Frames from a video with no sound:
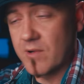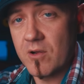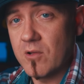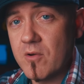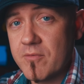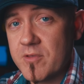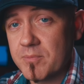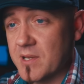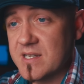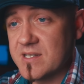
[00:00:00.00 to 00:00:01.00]
run all over the
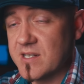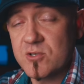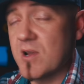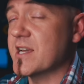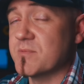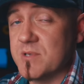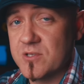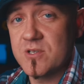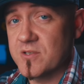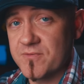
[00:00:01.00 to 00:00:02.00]
place and it tracks me
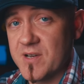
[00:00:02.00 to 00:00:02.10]
just